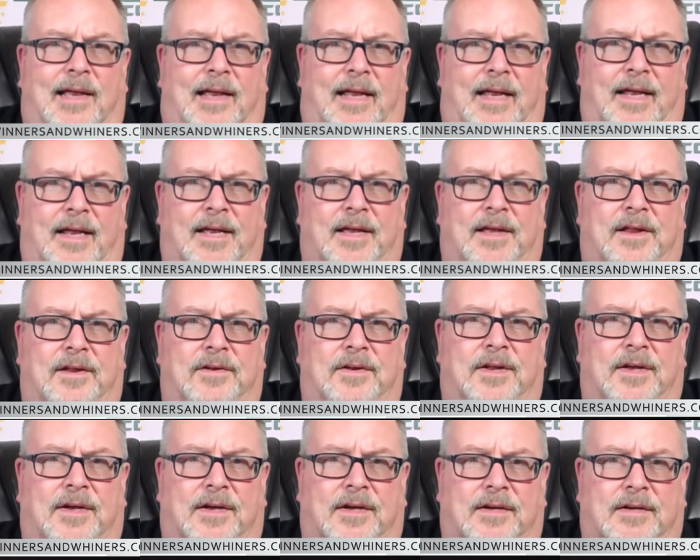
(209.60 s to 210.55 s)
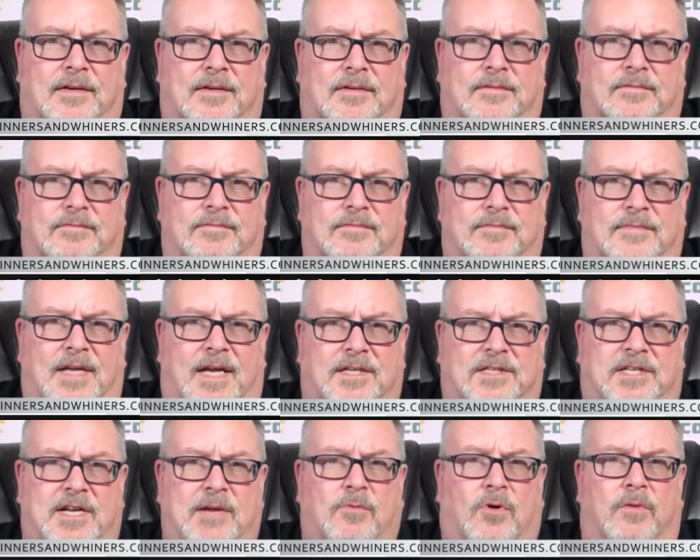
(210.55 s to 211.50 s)
And
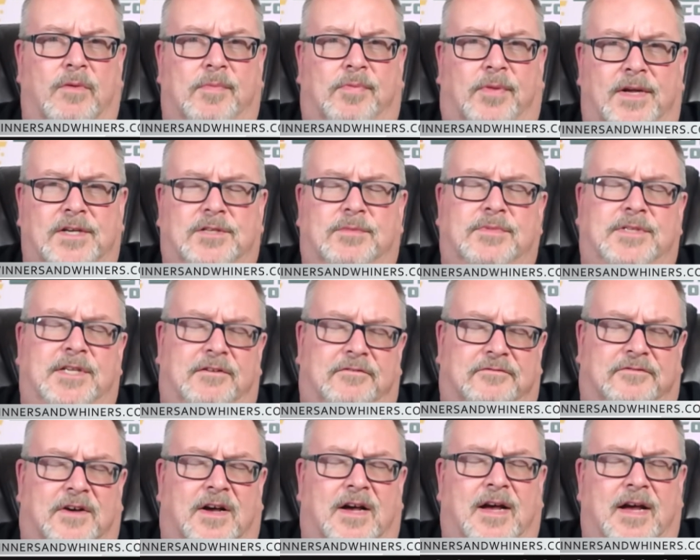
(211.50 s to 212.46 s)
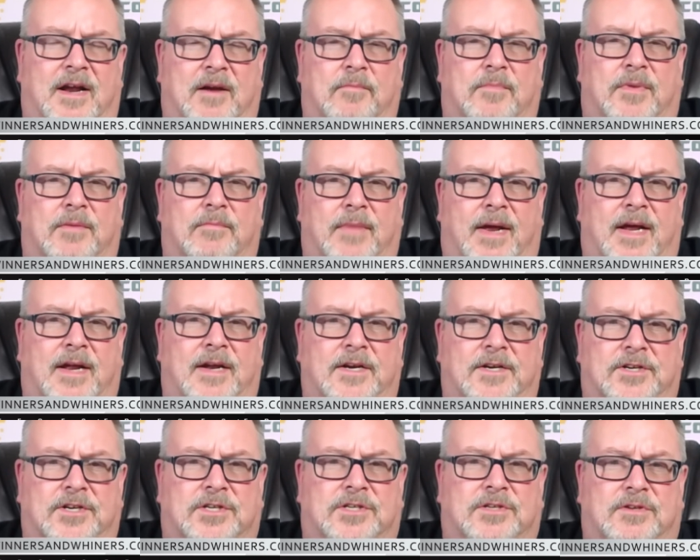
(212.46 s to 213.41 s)
Seymour replaced him, did fine, but man, you
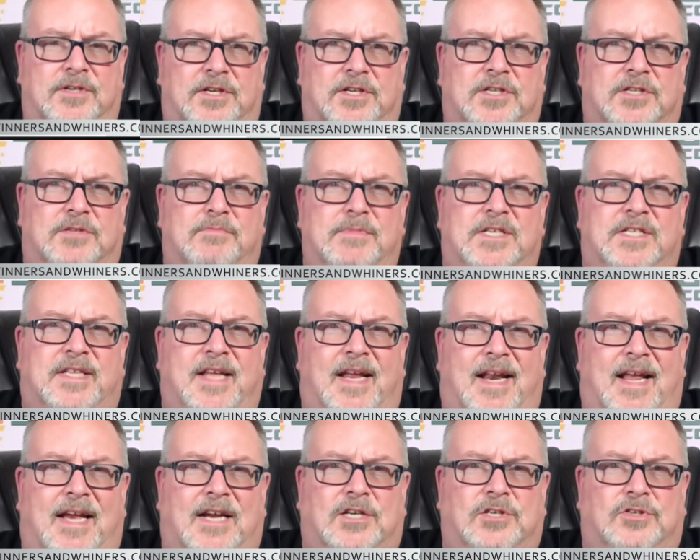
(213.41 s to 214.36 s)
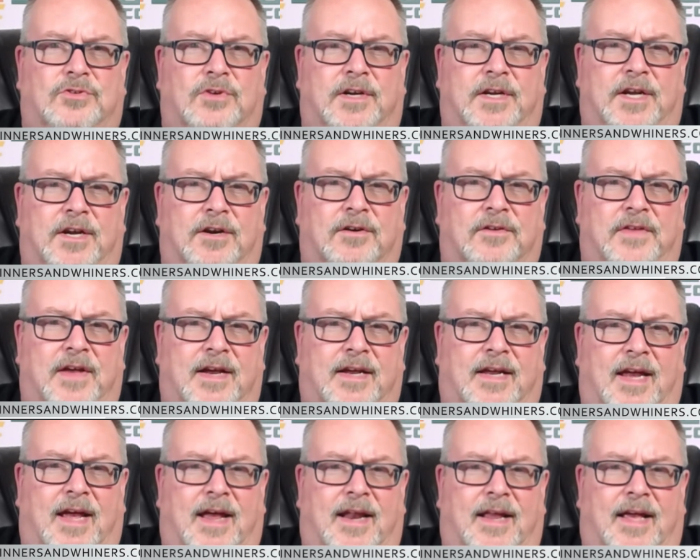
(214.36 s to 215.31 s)
just missed that extra gear that
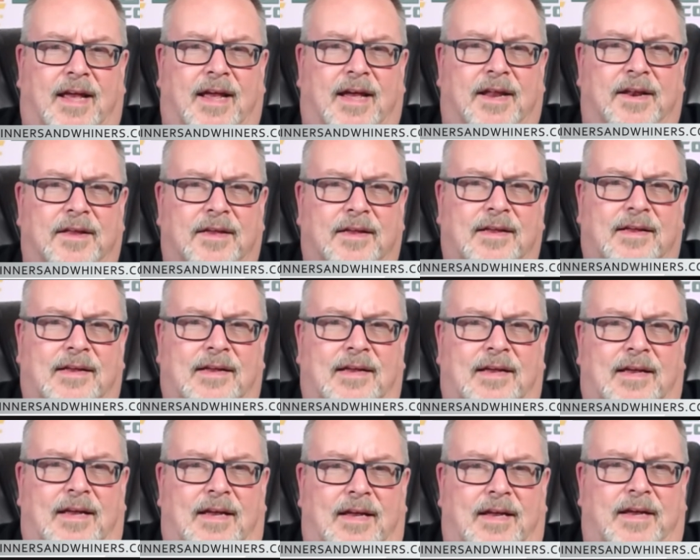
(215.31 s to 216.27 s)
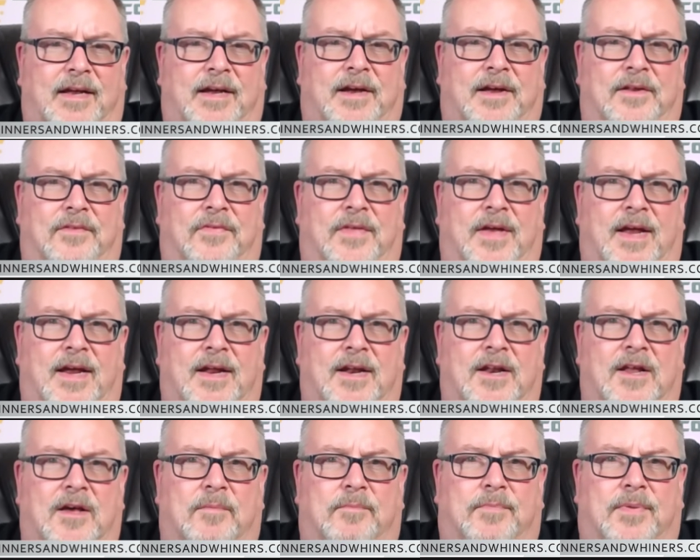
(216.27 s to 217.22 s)
cat had. And they end
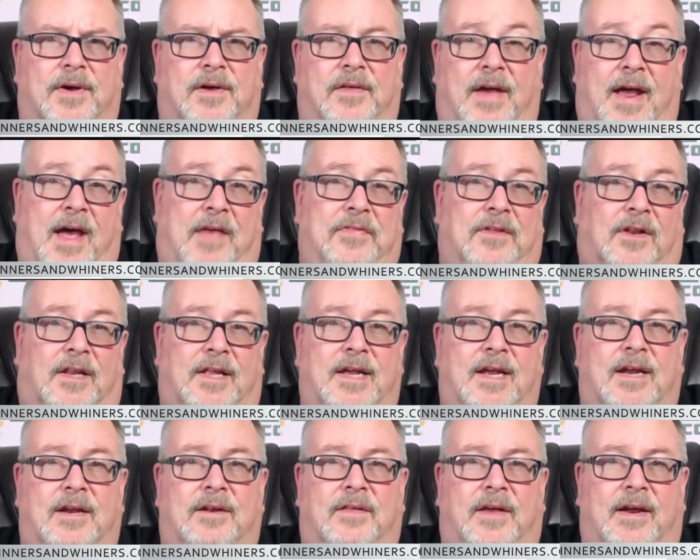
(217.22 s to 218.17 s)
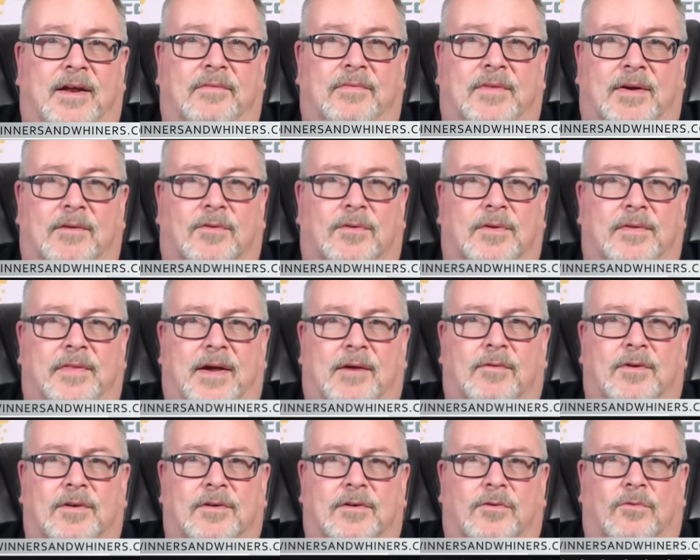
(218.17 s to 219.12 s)
up they had the lead. They
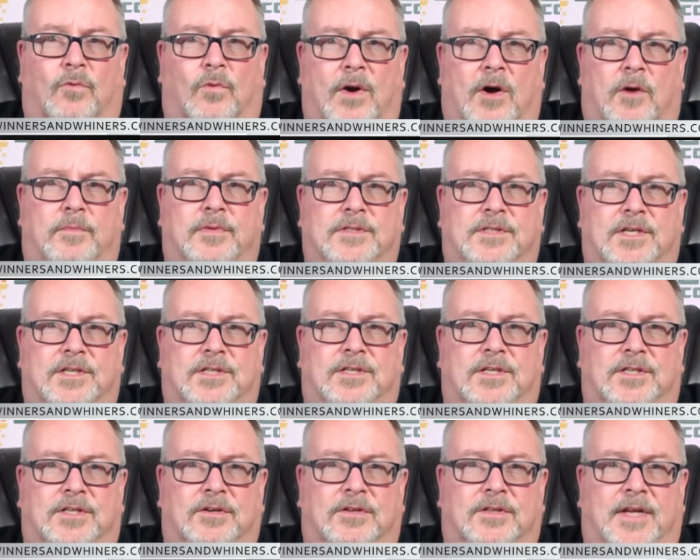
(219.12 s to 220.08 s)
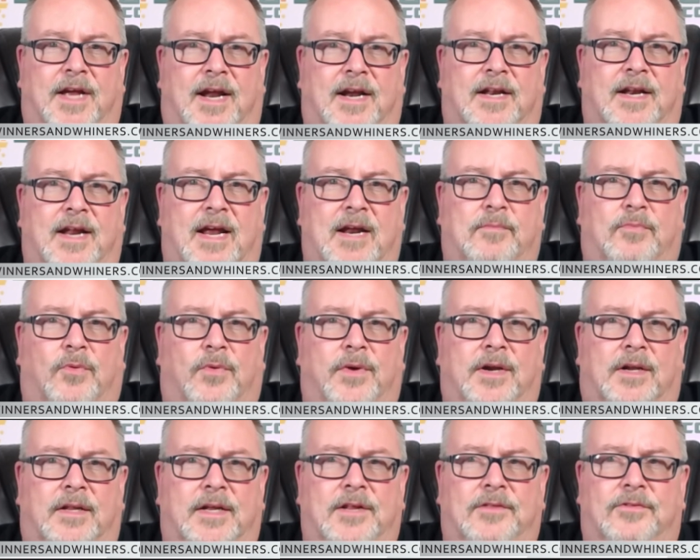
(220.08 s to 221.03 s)
were well positioned to do it. They had an
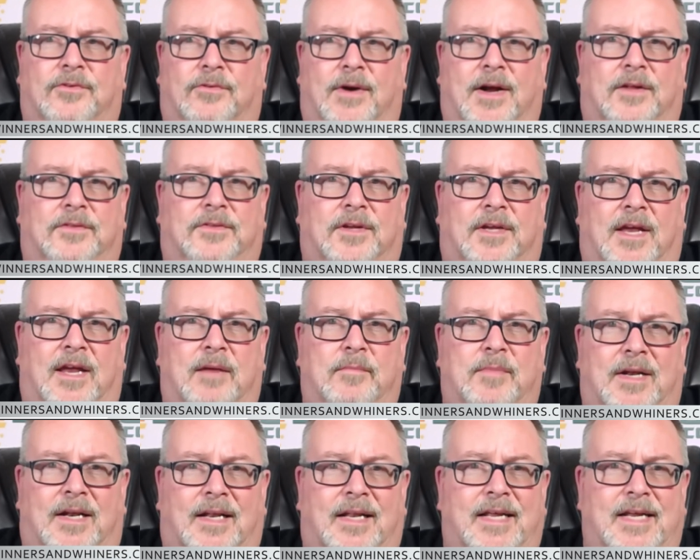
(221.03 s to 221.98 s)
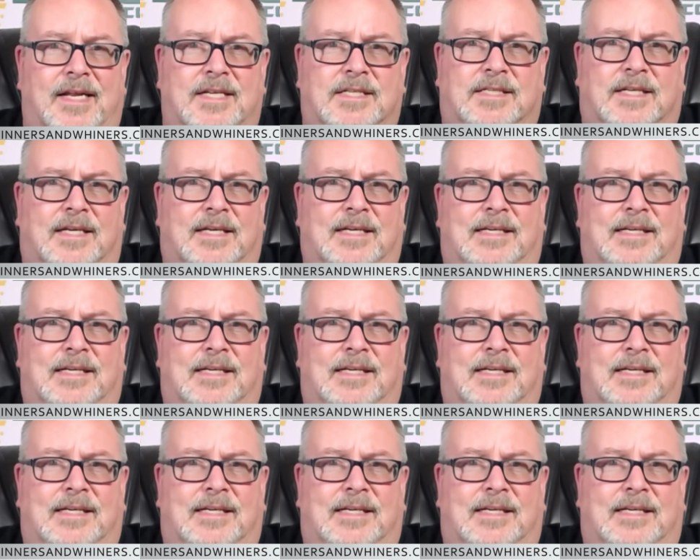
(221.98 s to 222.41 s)
8-point lead throughout the game at least,